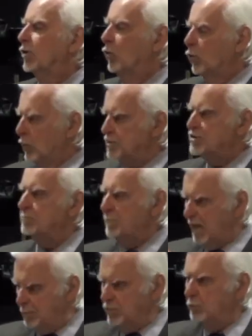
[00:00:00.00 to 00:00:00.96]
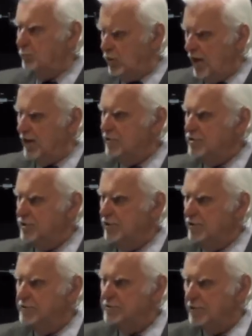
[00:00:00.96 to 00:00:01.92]
which in Bible
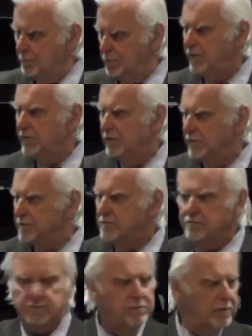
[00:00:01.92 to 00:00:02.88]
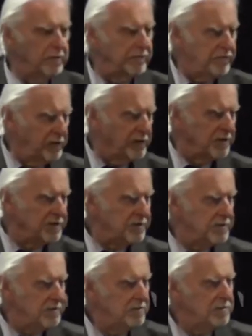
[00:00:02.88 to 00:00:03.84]
numerology is completeness or
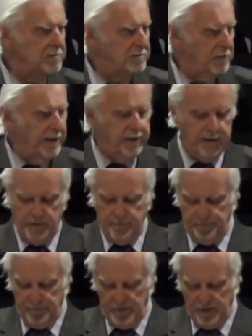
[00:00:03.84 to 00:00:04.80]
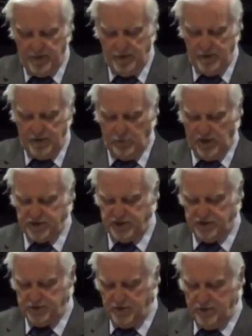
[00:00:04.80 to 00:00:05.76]
fullness, right? Watch
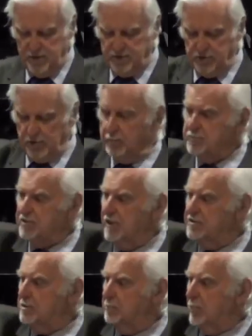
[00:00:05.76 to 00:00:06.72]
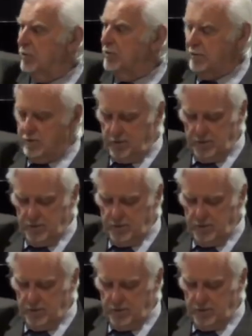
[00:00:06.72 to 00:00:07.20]
this circumcised at birth,